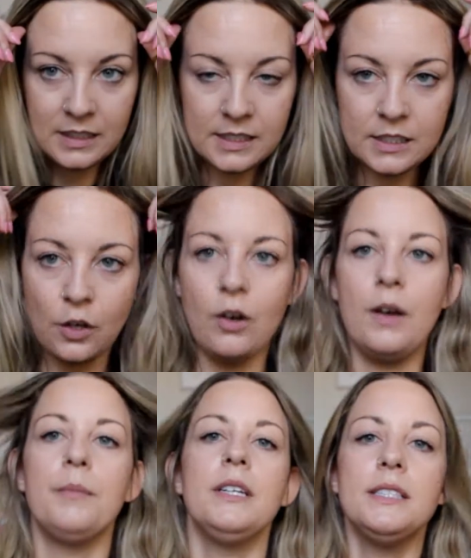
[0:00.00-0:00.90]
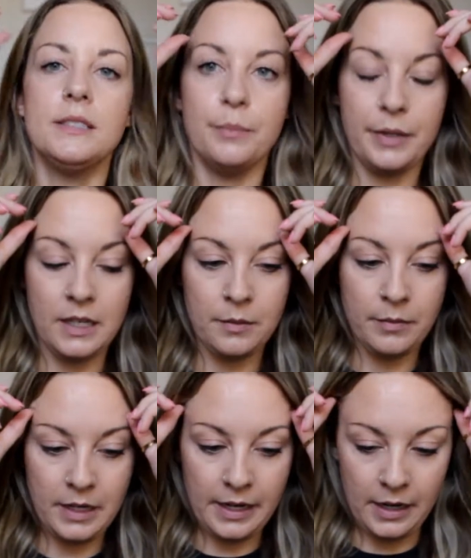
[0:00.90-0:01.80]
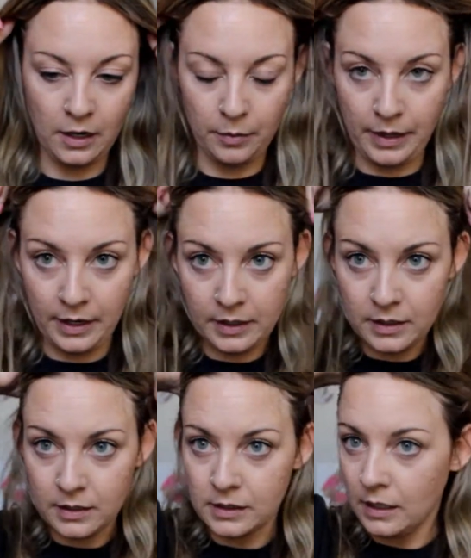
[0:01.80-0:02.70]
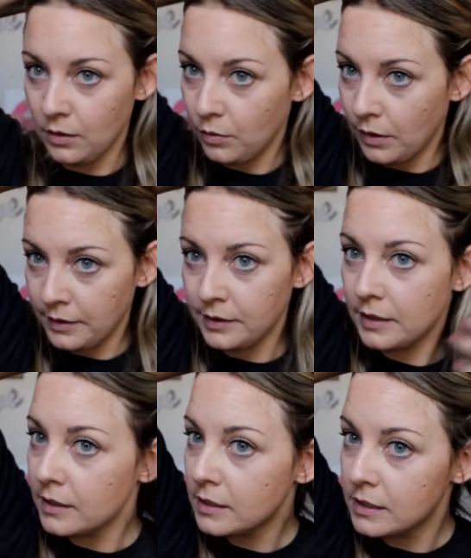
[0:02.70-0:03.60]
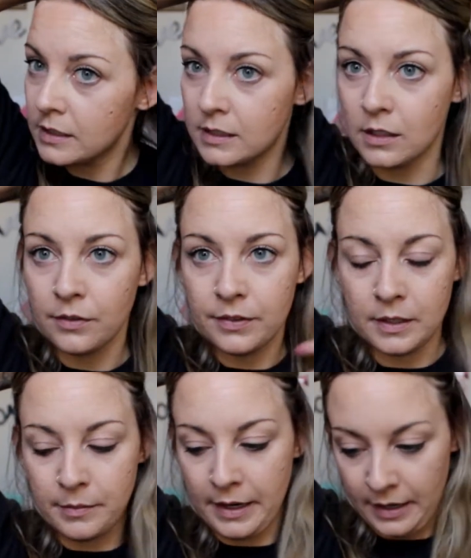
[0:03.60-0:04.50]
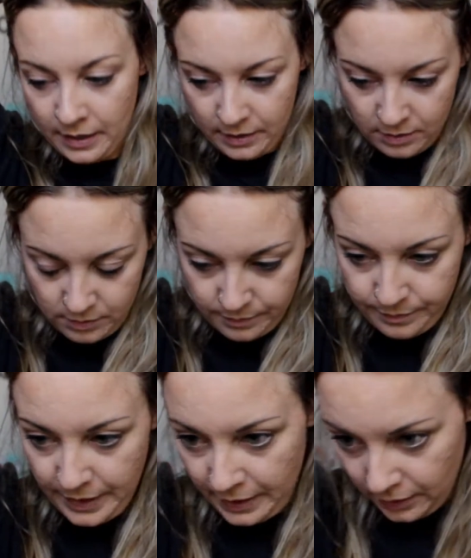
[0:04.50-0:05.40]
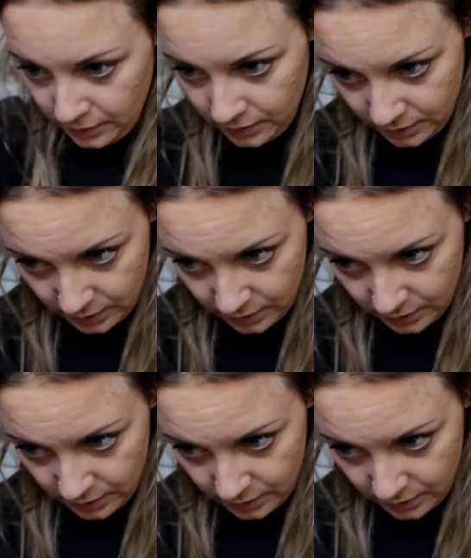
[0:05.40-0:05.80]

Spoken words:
So I'm going to pin my hair back because I don't want this stuff in my hair.